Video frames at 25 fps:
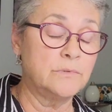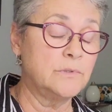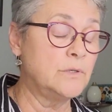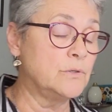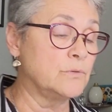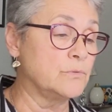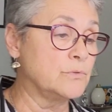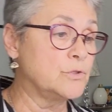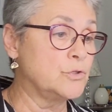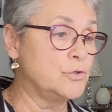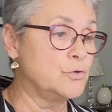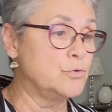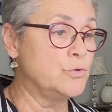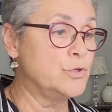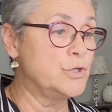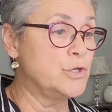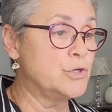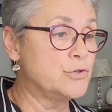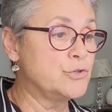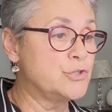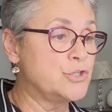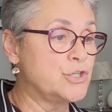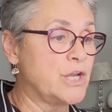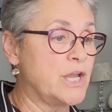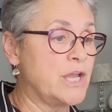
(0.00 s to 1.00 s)
you know, the new year
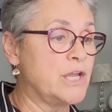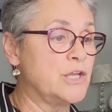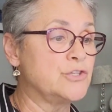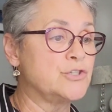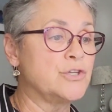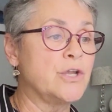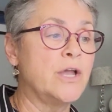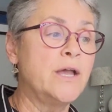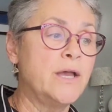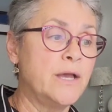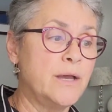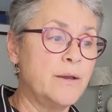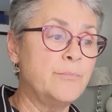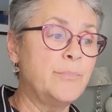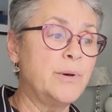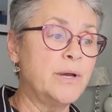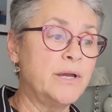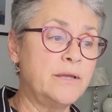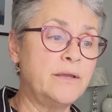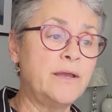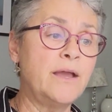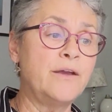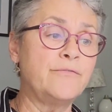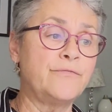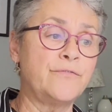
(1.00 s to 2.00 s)
changed.
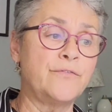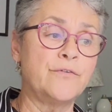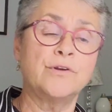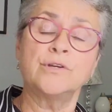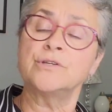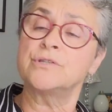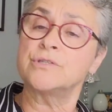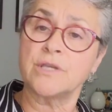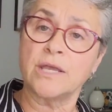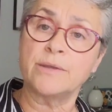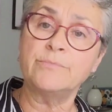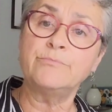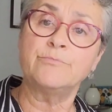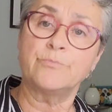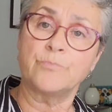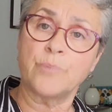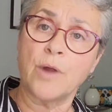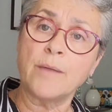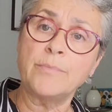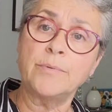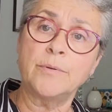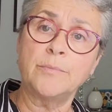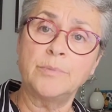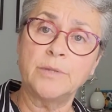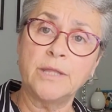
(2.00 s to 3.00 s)
But at first I
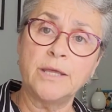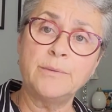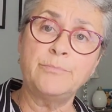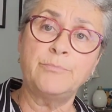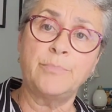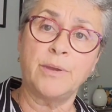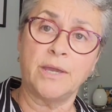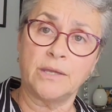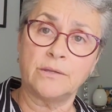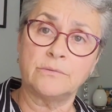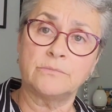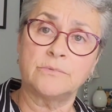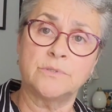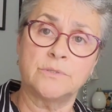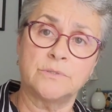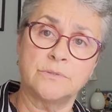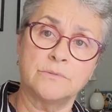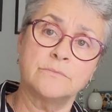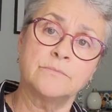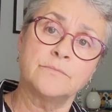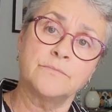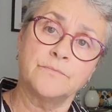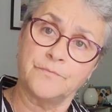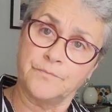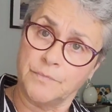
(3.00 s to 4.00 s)
probably picked,
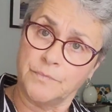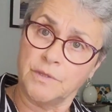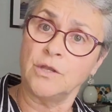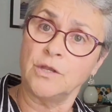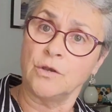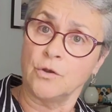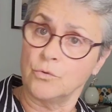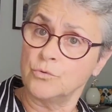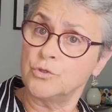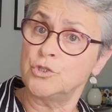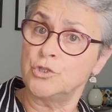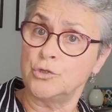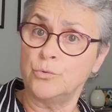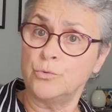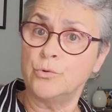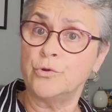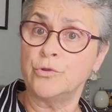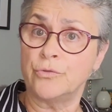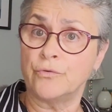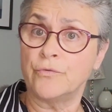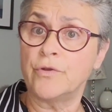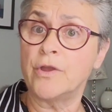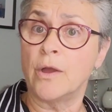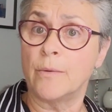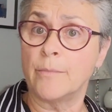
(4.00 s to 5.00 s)
you know, 2 or
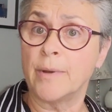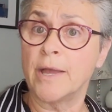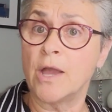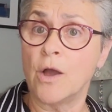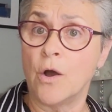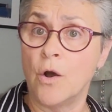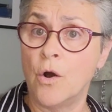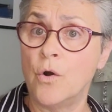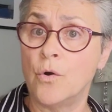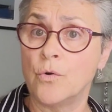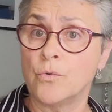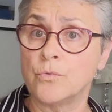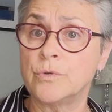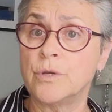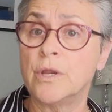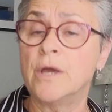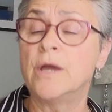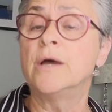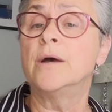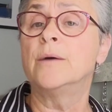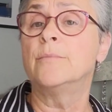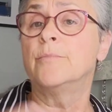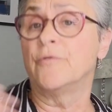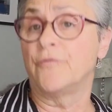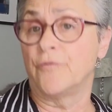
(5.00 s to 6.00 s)
3 on my own
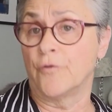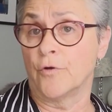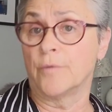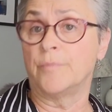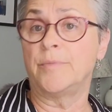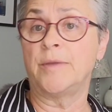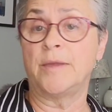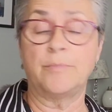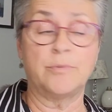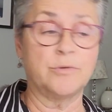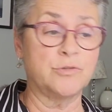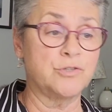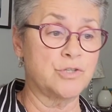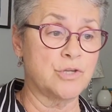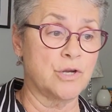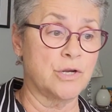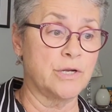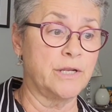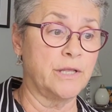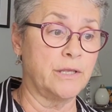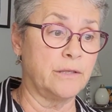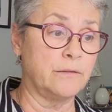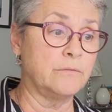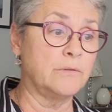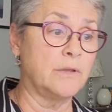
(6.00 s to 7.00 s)
before people
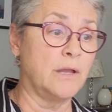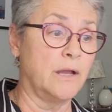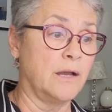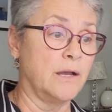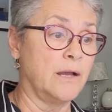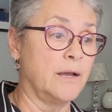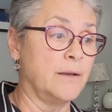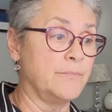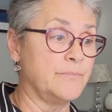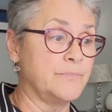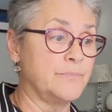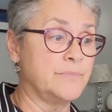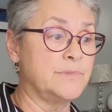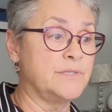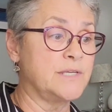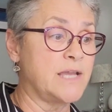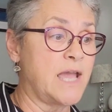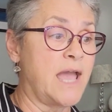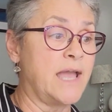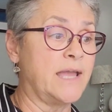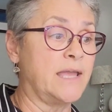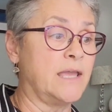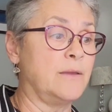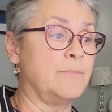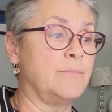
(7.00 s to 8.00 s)
started
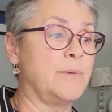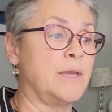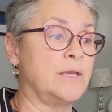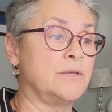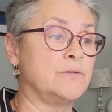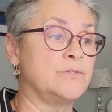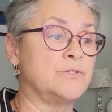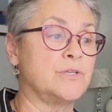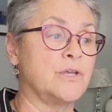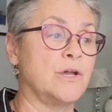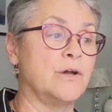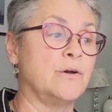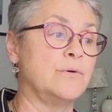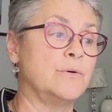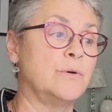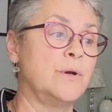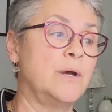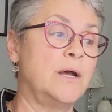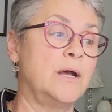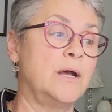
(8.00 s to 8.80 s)
tagging me. So